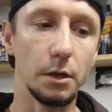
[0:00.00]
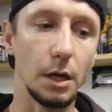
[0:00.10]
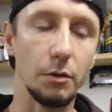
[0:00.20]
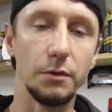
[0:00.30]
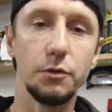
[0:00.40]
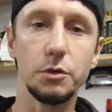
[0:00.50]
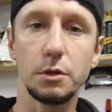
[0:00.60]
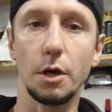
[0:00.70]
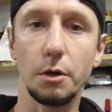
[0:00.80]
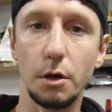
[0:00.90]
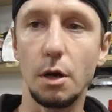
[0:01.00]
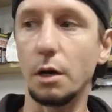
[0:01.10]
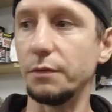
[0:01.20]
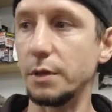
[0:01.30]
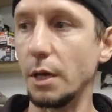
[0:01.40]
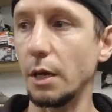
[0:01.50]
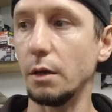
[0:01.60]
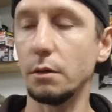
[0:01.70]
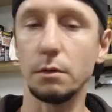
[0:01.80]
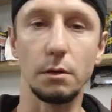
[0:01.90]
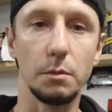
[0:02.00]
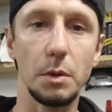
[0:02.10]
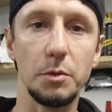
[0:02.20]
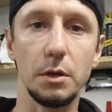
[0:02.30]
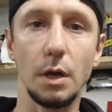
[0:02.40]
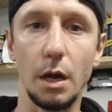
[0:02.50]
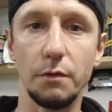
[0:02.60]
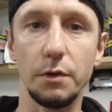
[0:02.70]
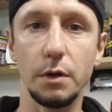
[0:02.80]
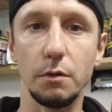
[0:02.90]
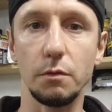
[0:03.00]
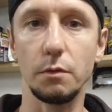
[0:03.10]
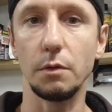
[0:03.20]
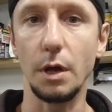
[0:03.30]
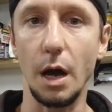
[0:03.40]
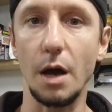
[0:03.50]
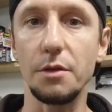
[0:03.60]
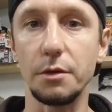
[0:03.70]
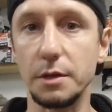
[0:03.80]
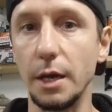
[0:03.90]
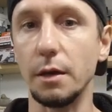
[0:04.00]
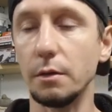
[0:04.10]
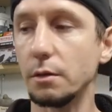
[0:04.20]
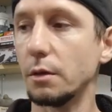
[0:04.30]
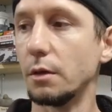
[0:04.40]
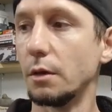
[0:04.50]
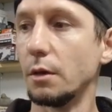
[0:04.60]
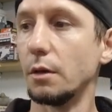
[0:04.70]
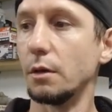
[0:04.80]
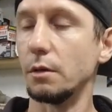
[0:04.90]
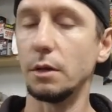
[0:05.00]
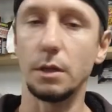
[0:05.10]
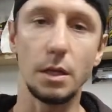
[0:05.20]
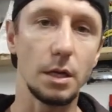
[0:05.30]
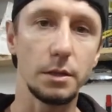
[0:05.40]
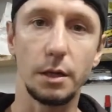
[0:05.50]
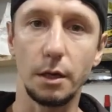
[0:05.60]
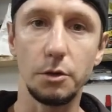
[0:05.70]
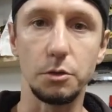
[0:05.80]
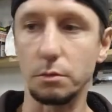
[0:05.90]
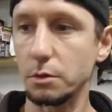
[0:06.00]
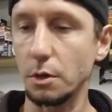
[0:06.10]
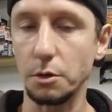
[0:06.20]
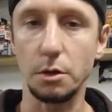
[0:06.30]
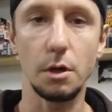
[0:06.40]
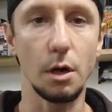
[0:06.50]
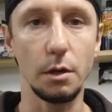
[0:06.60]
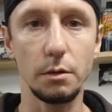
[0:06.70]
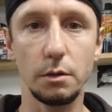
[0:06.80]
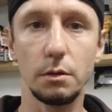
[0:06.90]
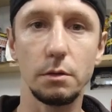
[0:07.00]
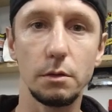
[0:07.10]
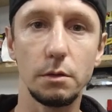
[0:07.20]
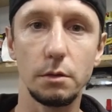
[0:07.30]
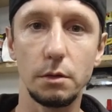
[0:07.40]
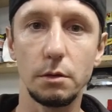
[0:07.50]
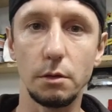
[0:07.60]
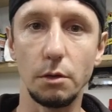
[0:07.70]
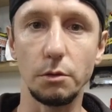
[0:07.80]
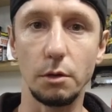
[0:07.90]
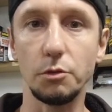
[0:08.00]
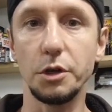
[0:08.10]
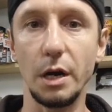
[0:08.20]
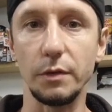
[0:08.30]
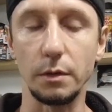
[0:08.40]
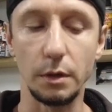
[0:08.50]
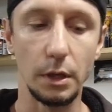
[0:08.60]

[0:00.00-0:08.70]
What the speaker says: Now, if you start your car every day, or maybe every other day, then that's not an issue. Start your car. Go driving.